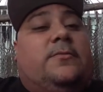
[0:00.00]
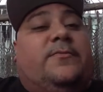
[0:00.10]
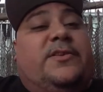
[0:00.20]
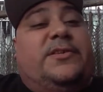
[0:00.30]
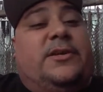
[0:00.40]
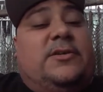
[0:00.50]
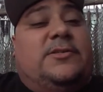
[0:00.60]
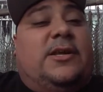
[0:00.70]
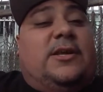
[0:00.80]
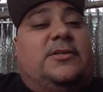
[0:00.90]
visit
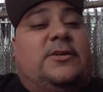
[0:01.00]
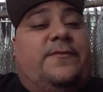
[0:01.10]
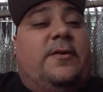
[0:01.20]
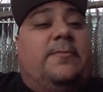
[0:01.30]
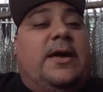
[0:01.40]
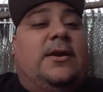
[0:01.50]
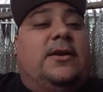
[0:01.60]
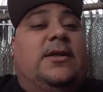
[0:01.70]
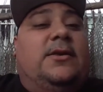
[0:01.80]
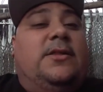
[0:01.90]
us at
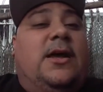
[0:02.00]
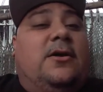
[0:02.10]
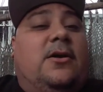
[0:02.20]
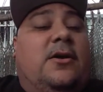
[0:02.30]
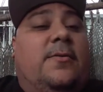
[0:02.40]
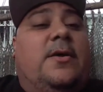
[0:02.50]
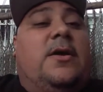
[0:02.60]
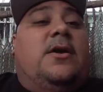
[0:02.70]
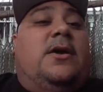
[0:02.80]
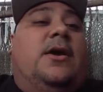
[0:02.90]
SFLMaddenLeague.com
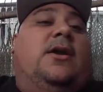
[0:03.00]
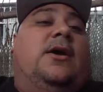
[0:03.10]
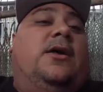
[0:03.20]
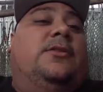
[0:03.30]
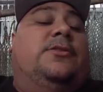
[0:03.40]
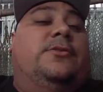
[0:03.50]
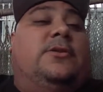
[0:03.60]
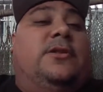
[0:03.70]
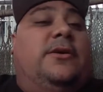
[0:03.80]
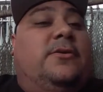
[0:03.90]
and
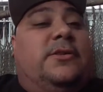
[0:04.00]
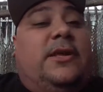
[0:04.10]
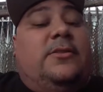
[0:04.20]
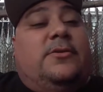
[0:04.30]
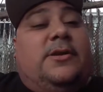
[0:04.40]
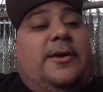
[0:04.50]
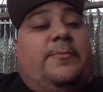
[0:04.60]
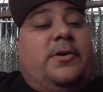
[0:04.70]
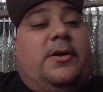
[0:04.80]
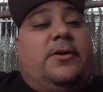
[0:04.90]
click on the
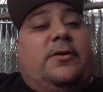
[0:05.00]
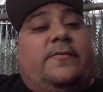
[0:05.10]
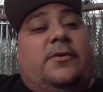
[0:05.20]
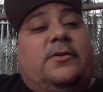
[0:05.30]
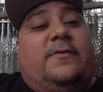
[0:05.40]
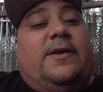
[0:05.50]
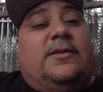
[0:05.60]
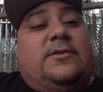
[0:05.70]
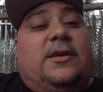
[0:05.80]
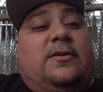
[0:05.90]
donate button over on the
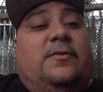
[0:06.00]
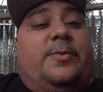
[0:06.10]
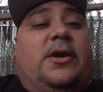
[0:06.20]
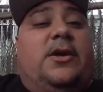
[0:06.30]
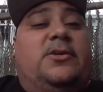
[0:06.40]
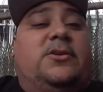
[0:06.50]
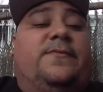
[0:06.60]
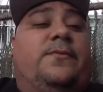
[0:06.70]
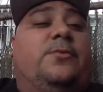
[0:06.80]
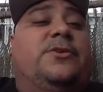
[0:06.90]
right side of the page
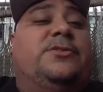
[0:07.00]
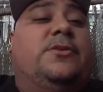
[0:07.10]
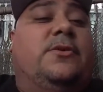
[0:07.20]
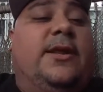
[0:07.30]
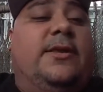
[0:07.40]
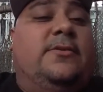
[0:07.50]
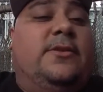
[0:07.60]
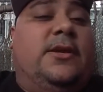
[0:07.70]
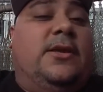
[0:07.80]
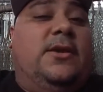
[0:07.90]
if you wish to donate to
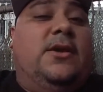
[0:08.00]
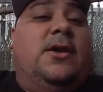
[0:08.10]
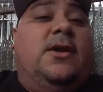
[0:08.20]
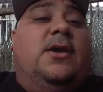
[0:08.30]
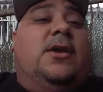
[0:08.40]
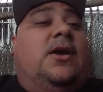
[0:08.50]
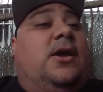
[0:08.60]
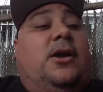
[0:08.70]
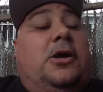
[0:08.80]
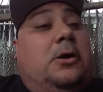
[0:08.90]
the league.
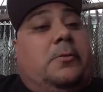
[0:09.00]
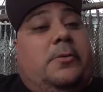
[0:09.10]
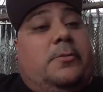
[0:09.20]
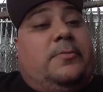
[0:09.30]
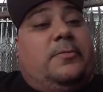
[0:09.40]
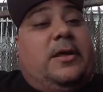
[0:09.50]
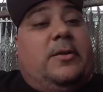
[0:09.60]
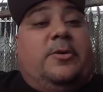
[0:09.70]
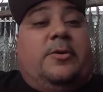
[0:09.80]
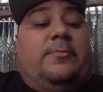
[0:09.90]
And
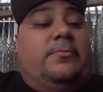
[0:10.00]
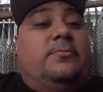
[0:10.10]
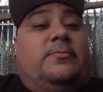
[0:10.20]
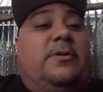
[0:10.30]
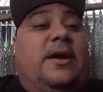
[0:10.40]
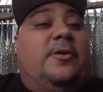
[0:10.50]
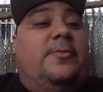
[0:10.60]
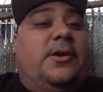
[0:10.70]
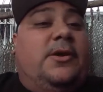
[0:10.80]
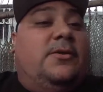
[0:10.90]
help me, buy me
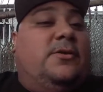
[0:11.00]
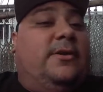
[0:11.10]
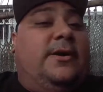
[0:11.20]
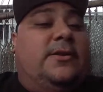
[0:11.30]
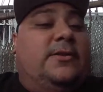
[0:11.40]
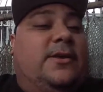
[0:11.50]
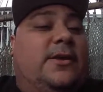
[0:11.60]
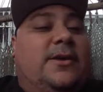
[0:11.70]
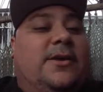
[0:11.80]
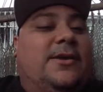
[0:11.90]
a beer or
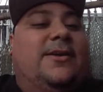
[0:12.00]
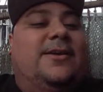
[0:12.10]
anything.